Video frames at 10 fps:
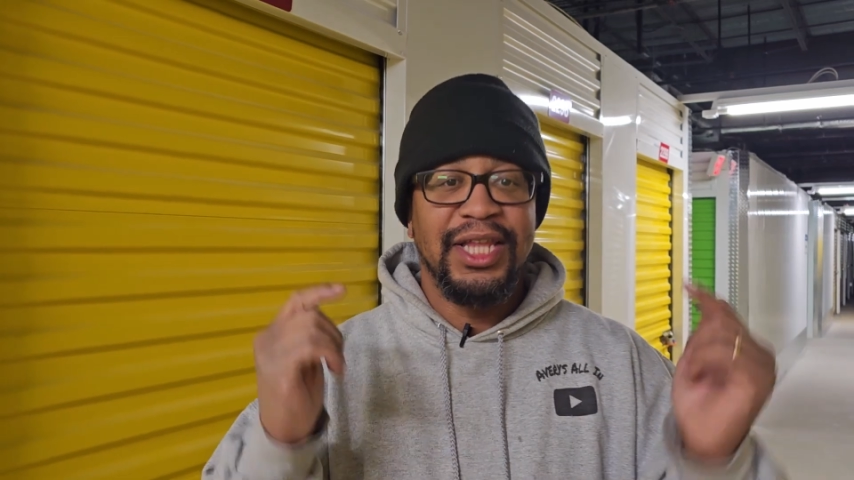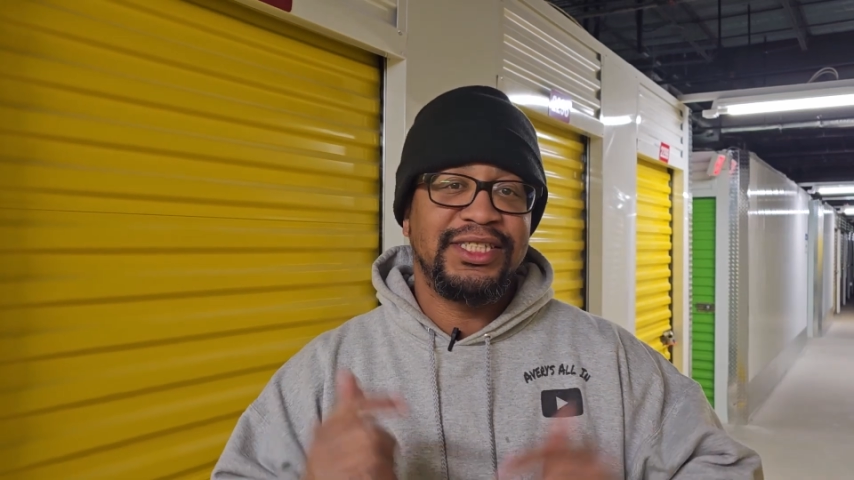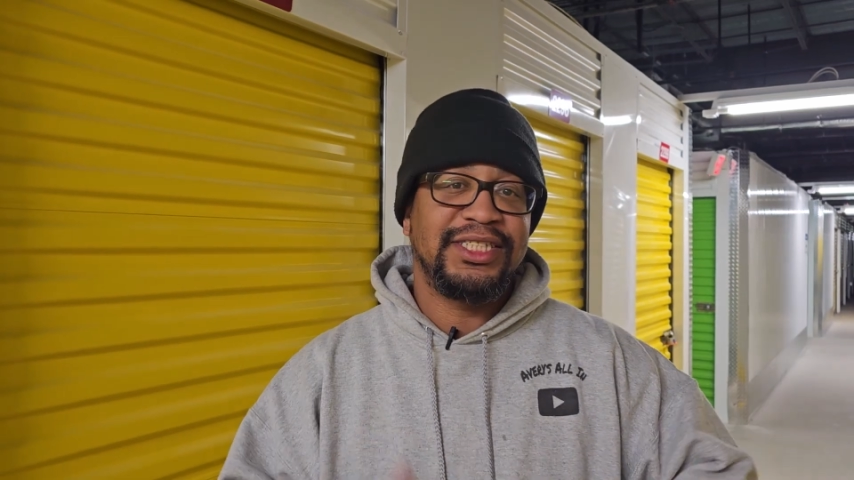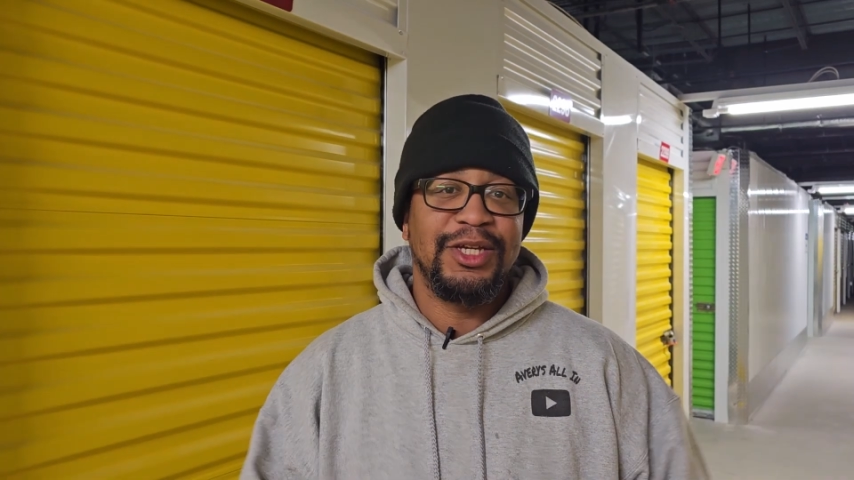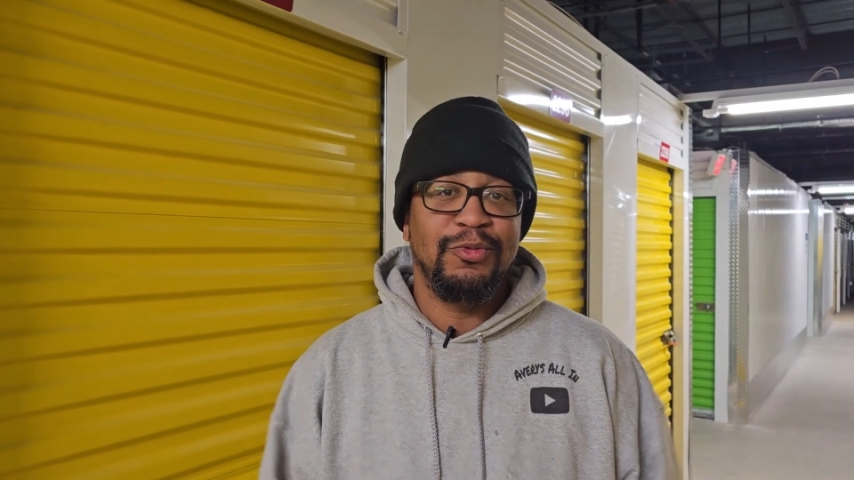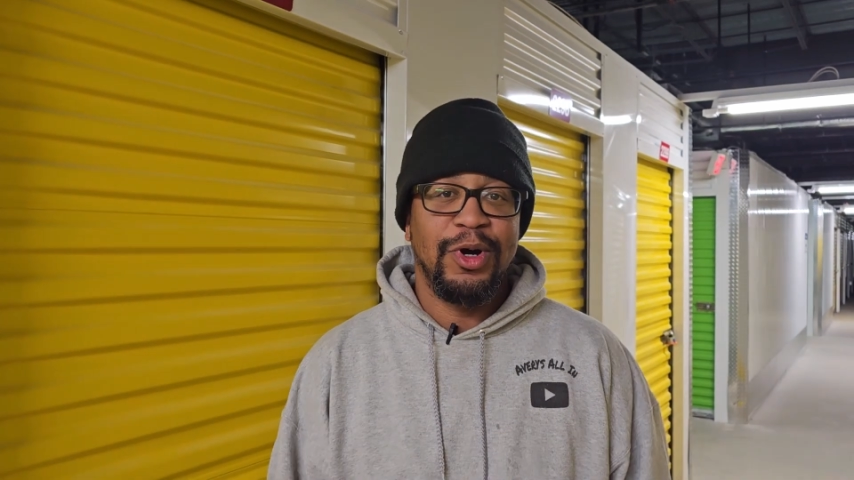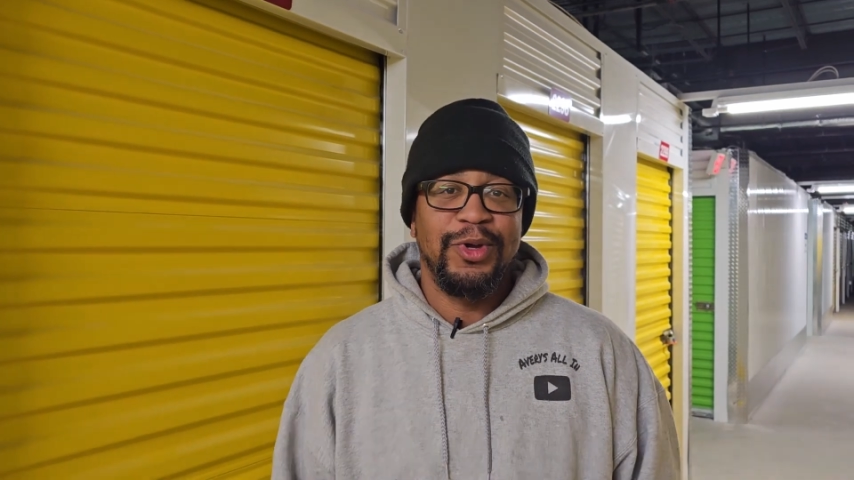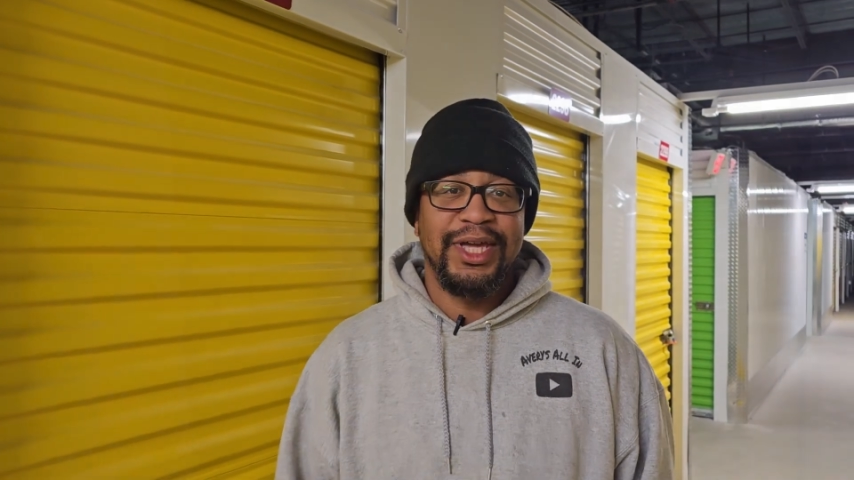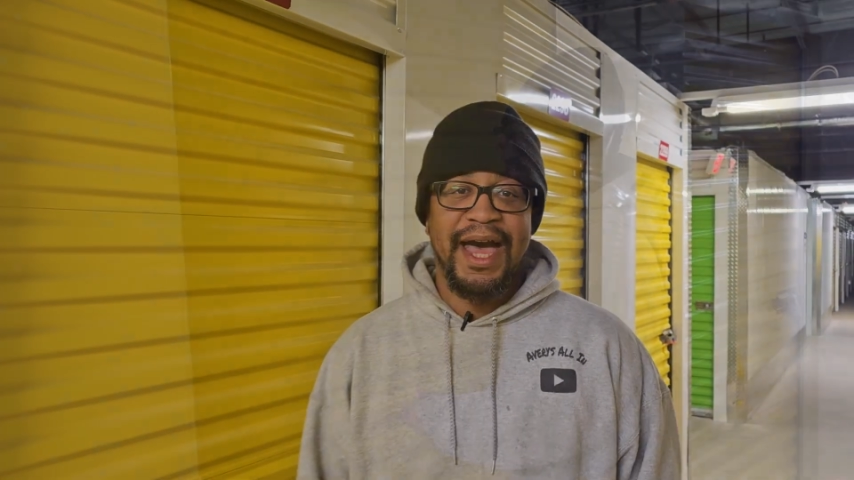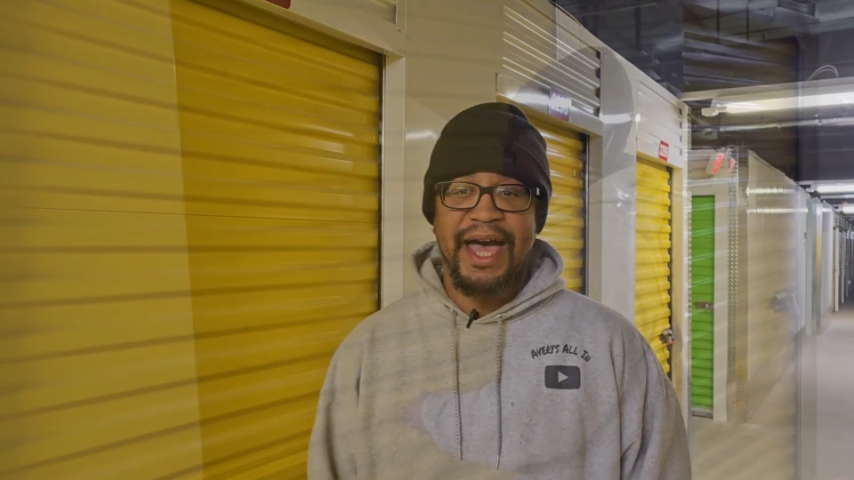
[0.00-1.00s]
Let's see
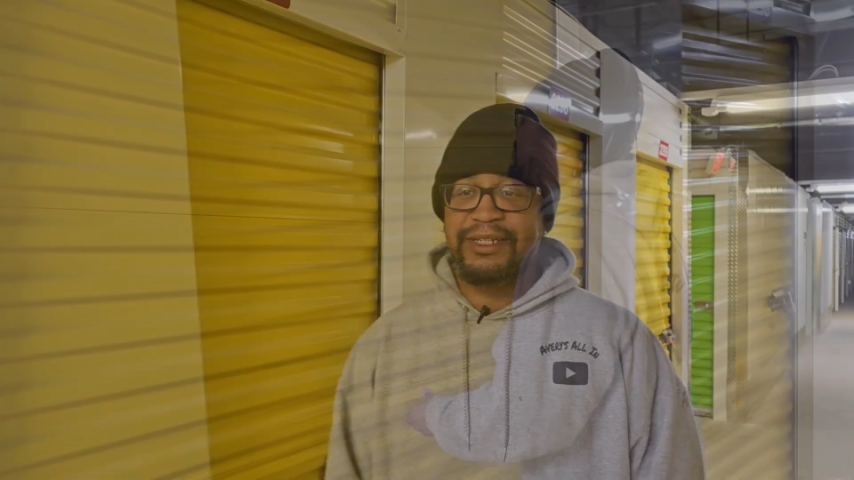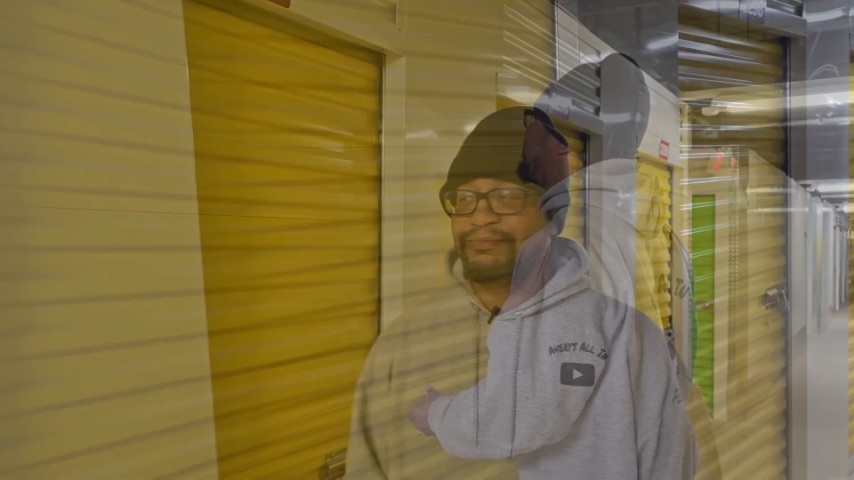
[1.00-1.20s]
what we got.